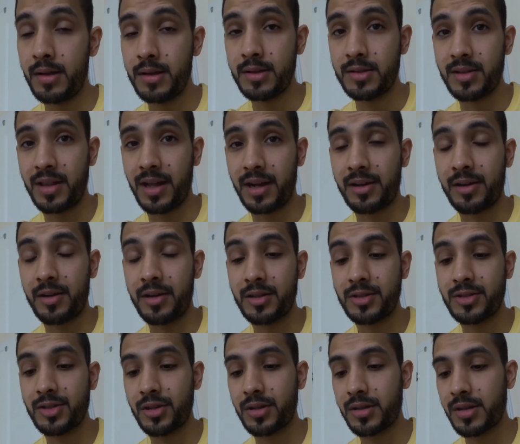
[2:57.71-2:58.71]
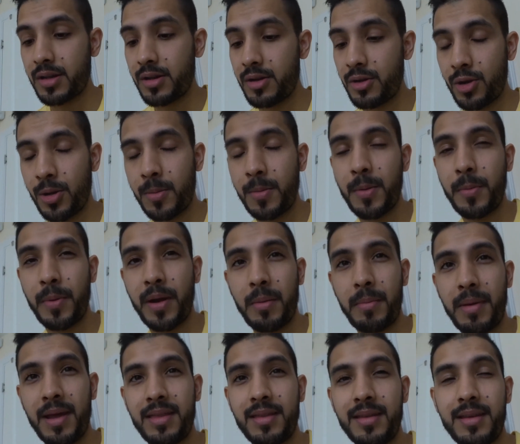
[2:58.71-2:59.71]
So that kind of sucked. Normally when I
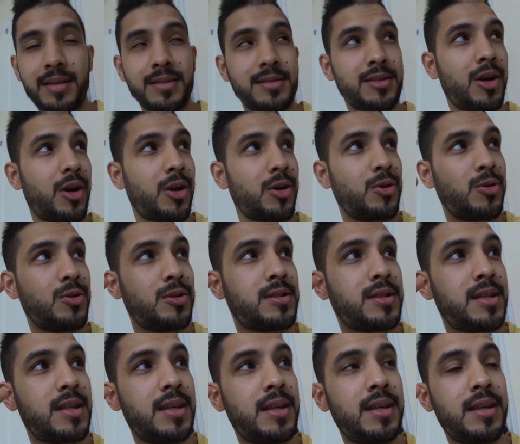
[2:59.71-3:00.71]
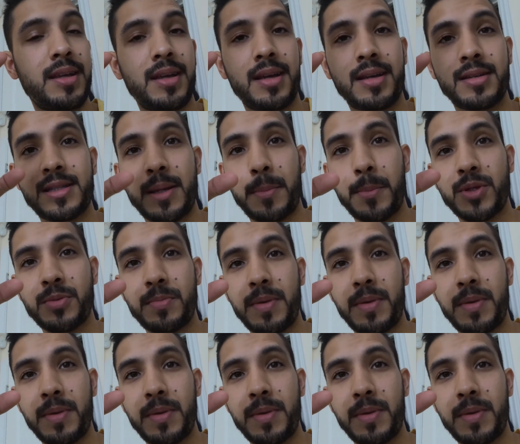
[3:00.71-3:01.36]
make these, I use the sandwich